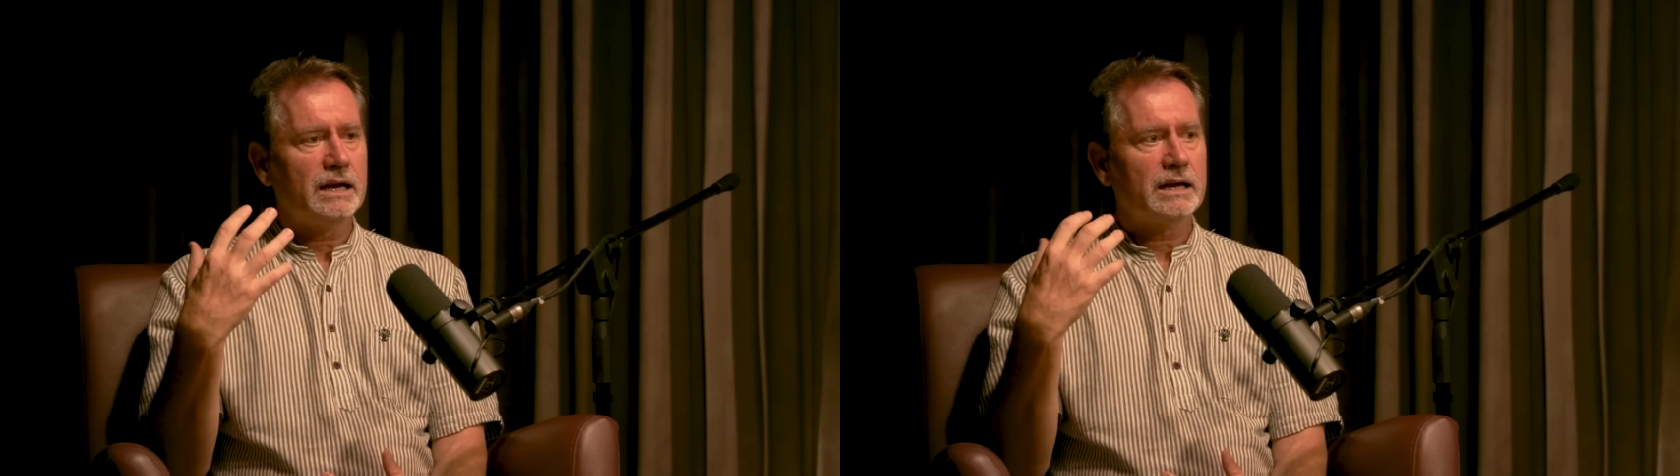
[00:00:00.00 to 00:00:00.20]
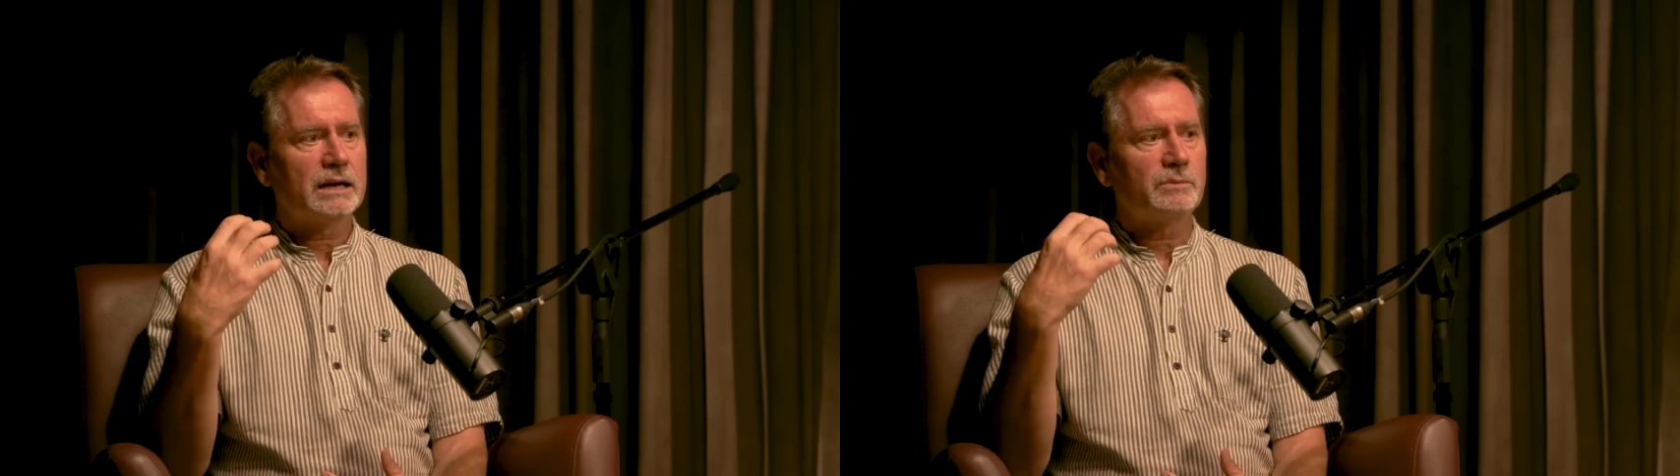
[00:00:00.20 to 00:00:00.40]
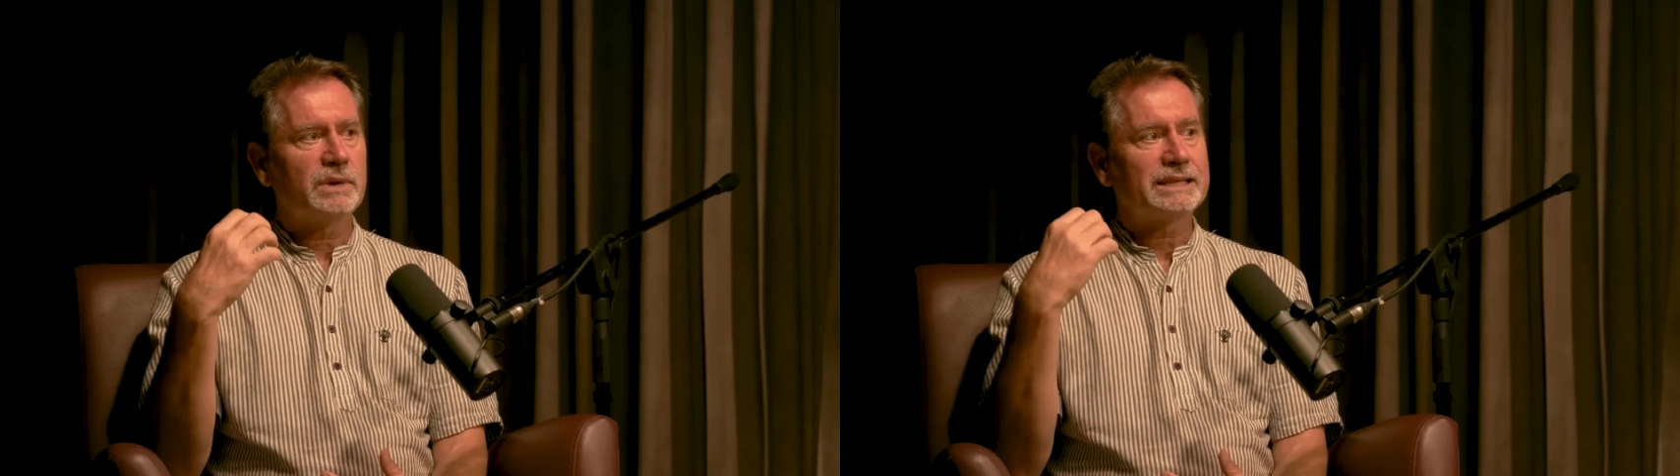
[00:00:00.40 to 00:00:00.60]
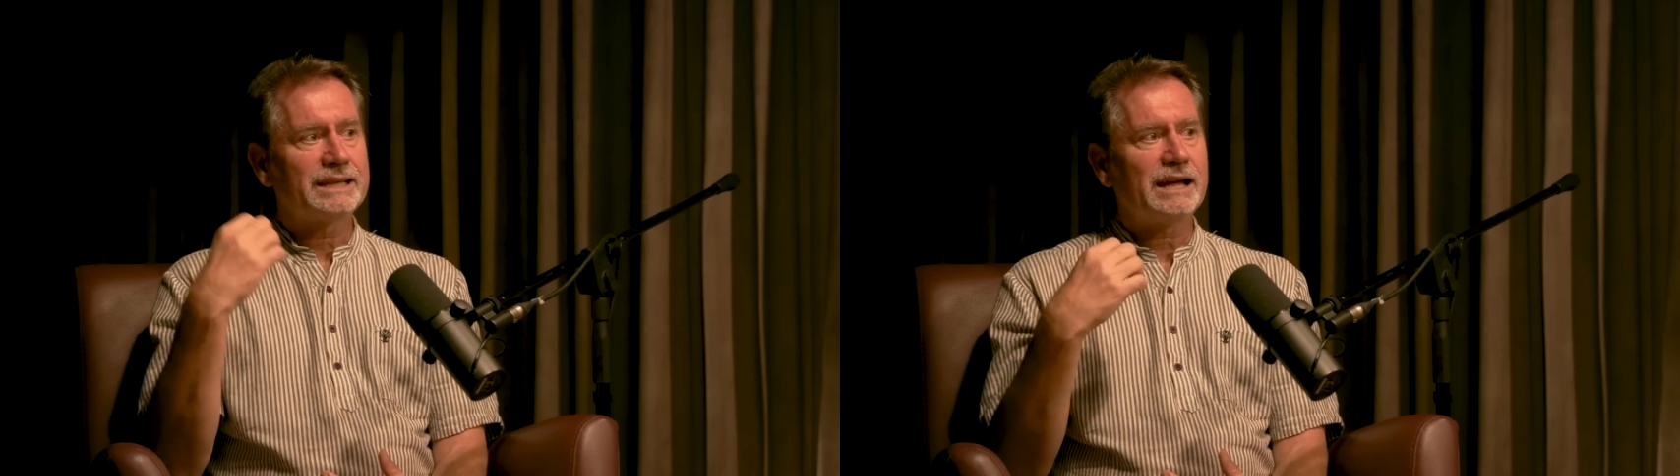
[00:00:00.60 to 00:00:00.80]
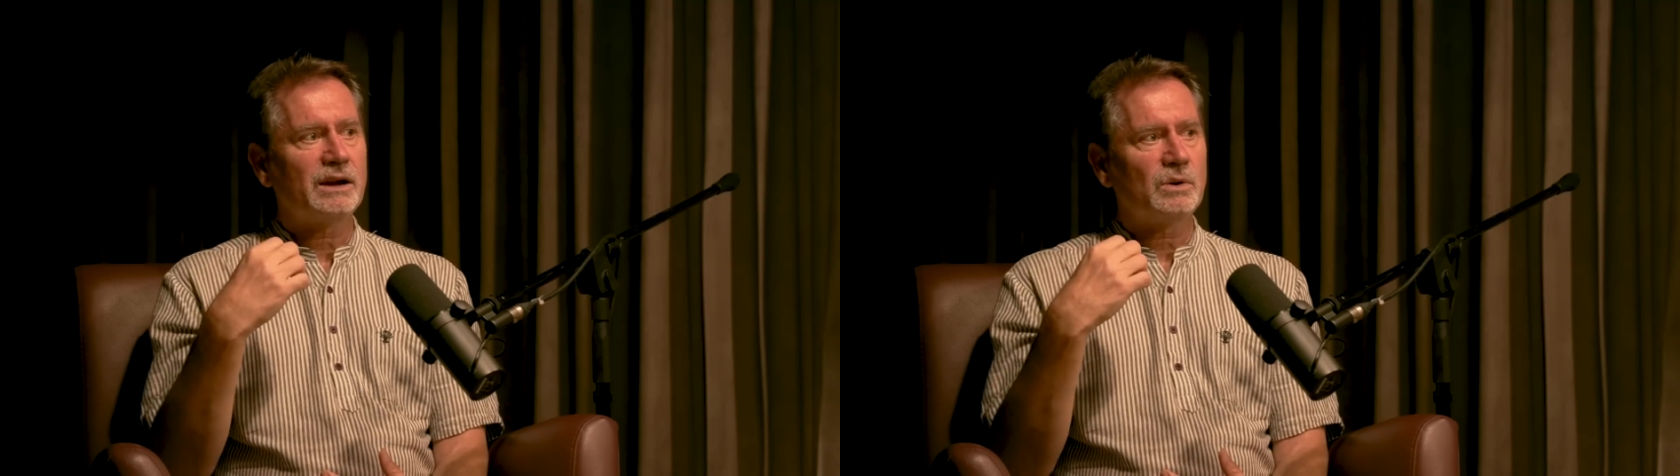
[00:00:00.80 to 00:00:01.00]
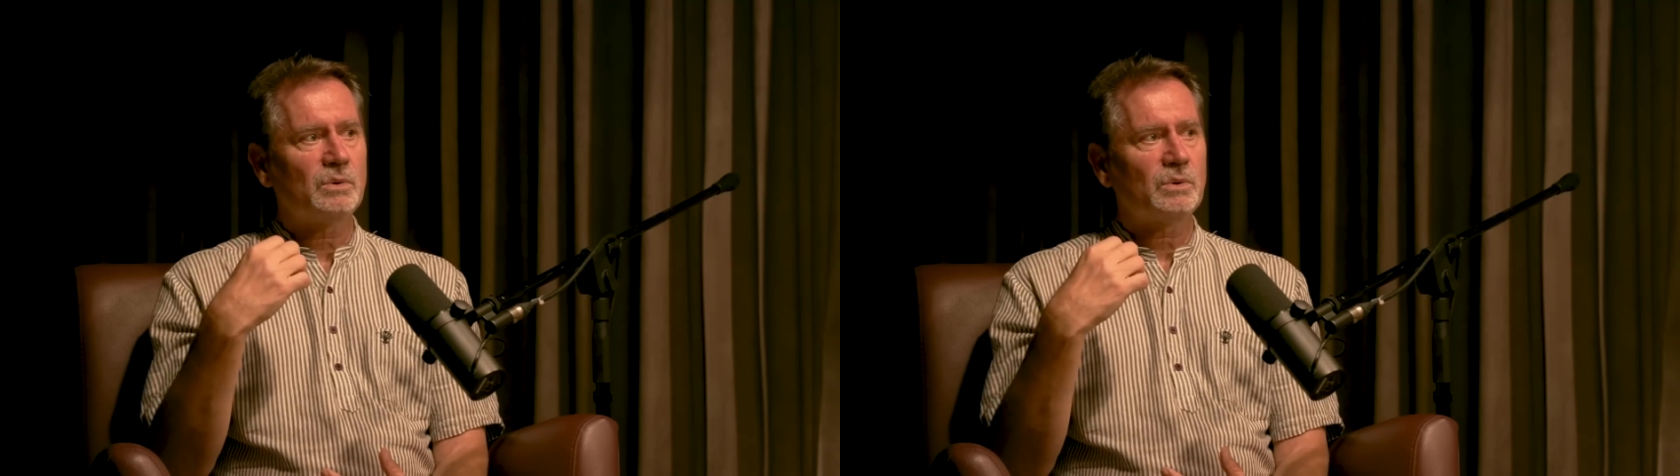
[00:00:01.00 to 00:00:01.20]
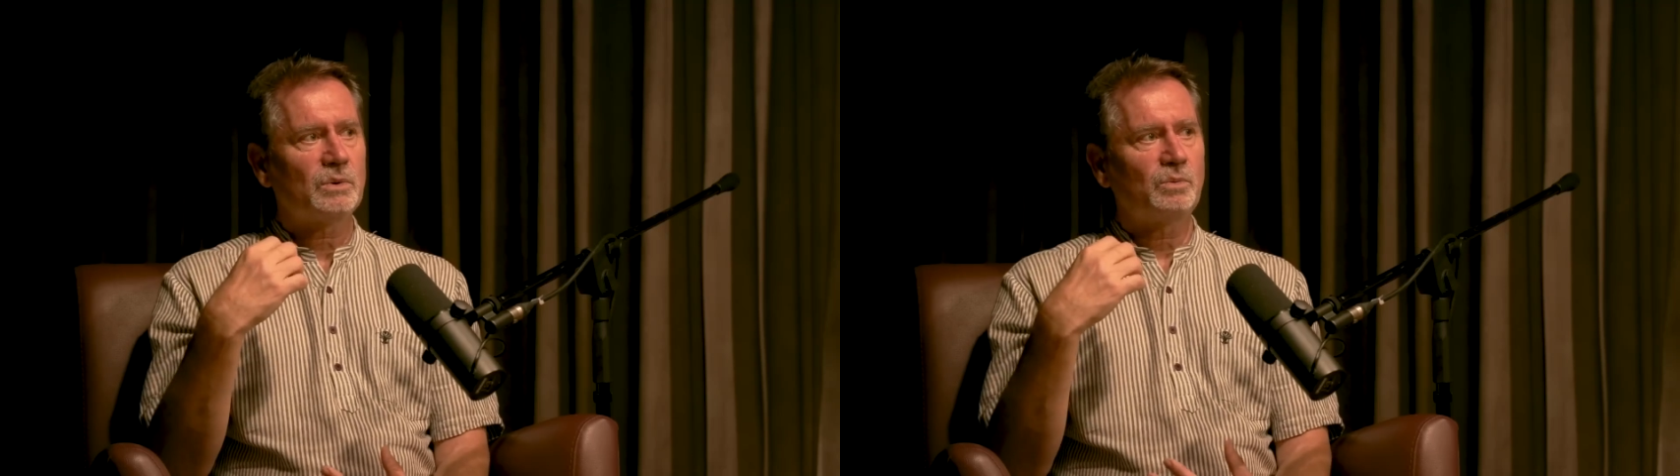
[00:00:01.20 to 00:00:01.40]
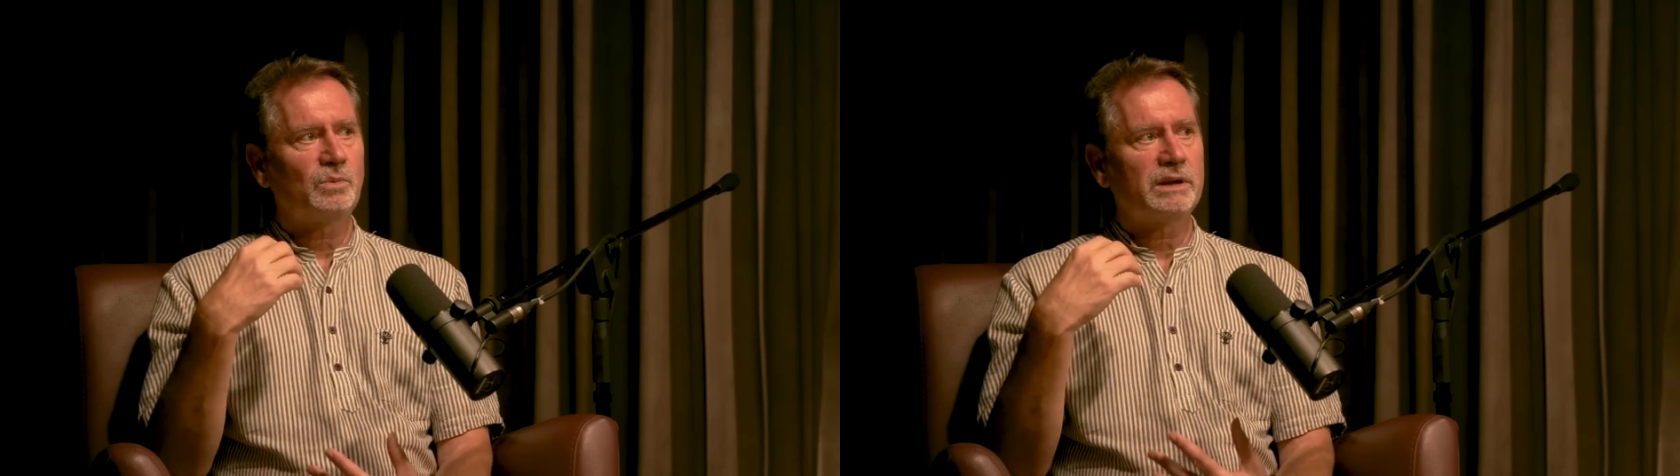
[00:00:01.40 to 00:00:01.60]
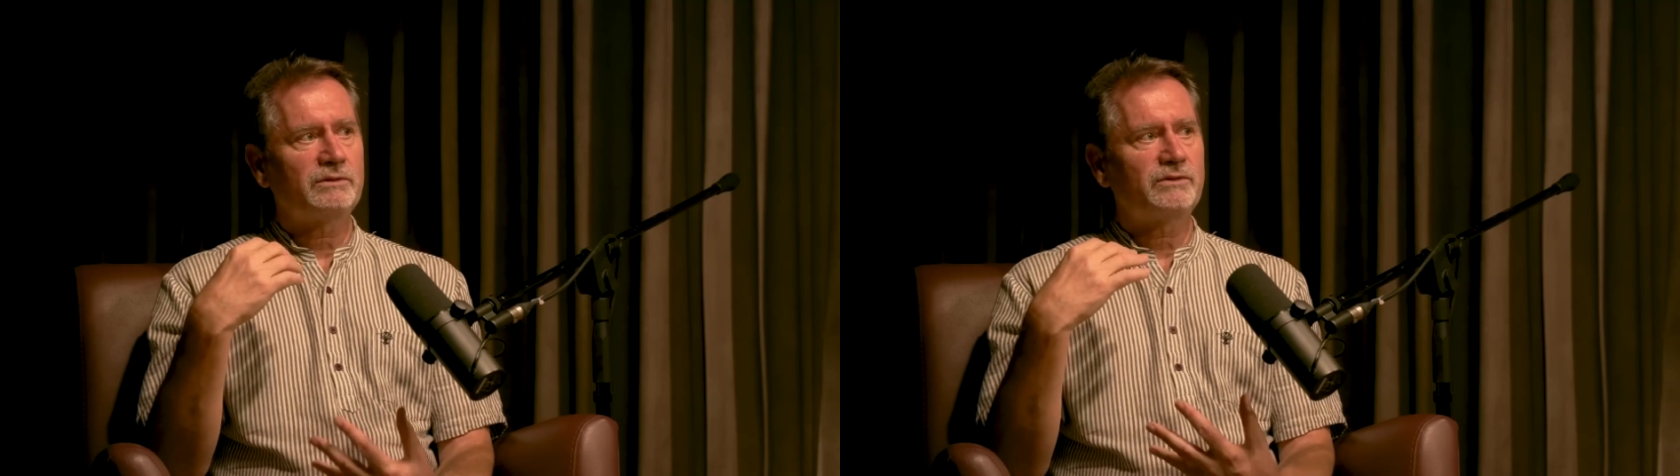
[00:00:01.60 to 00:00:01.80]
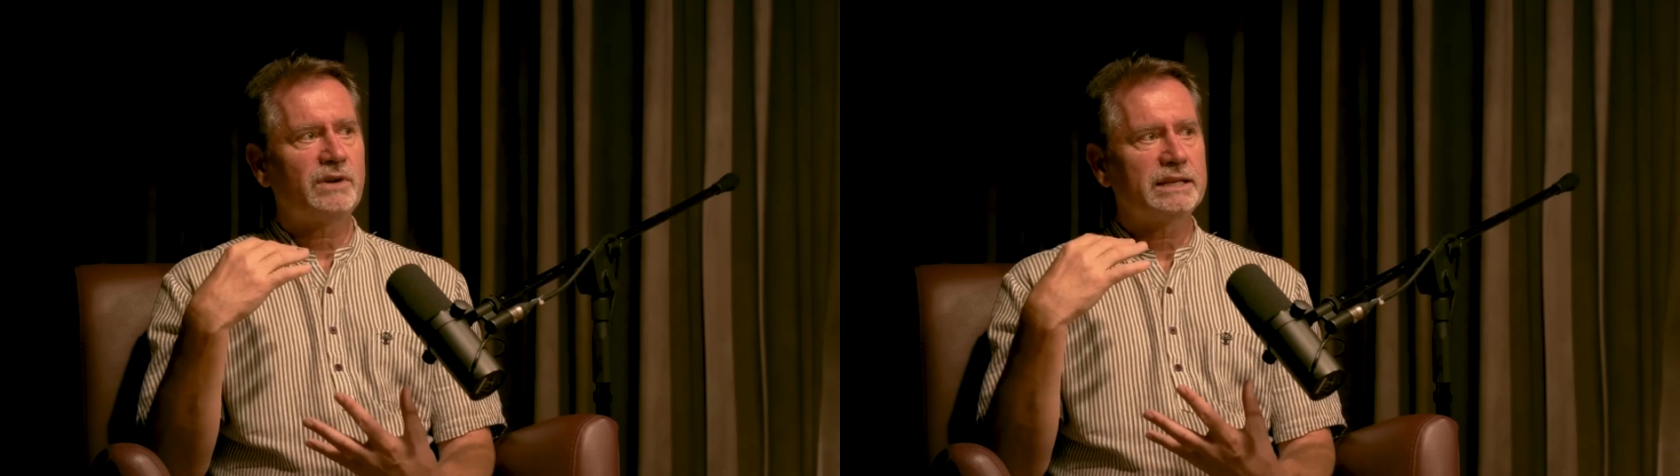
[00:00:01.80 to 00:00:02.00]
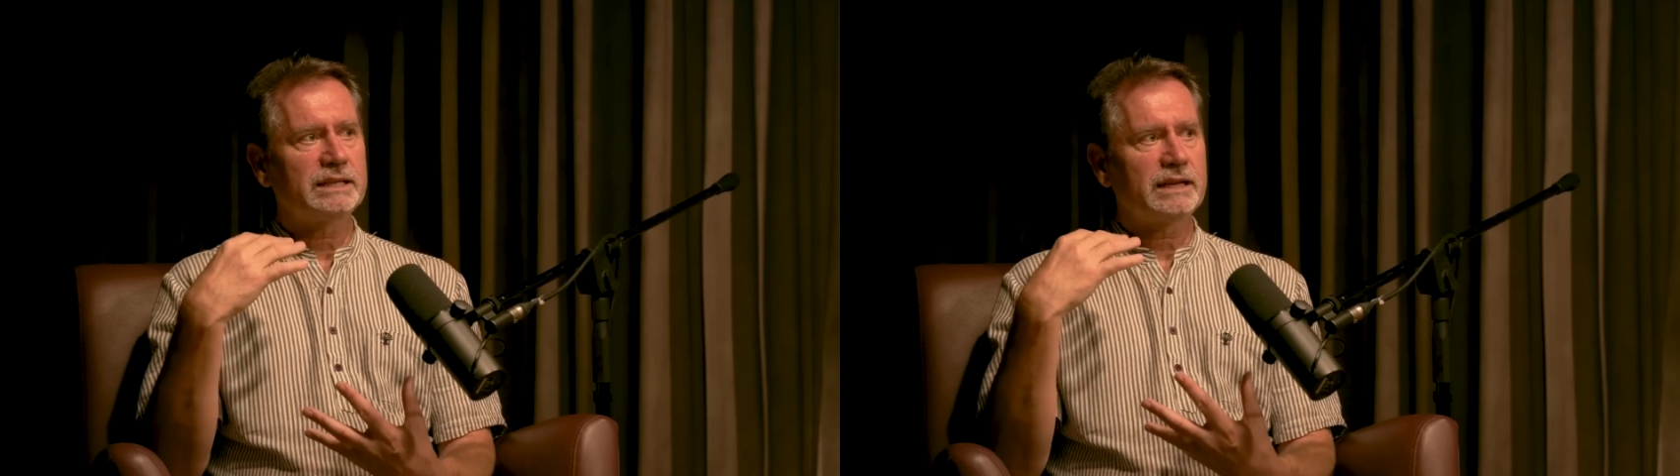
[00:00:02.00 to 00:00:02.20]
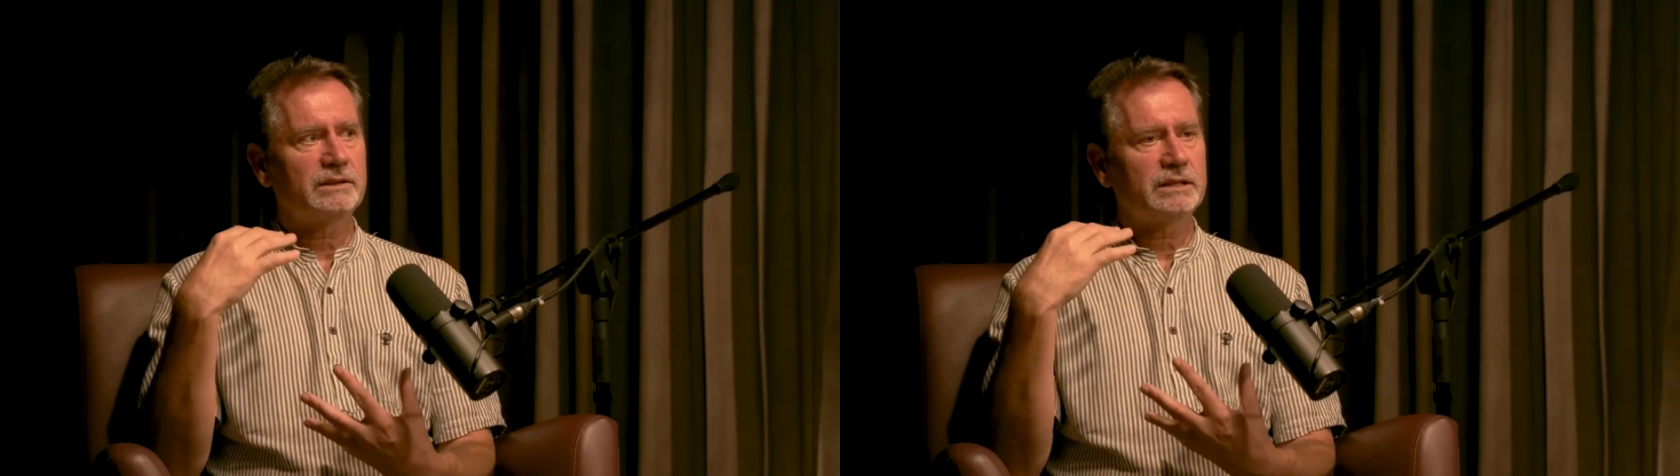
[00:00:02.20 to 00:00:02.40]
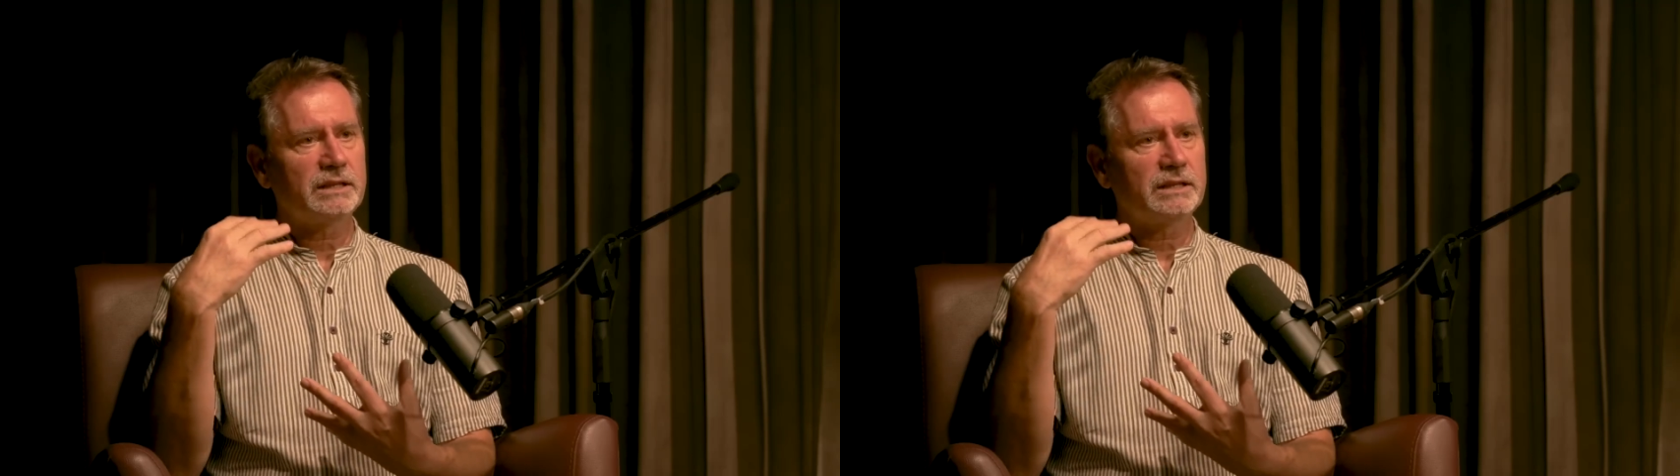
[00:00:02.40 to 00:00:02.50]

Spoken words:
but now we're finding that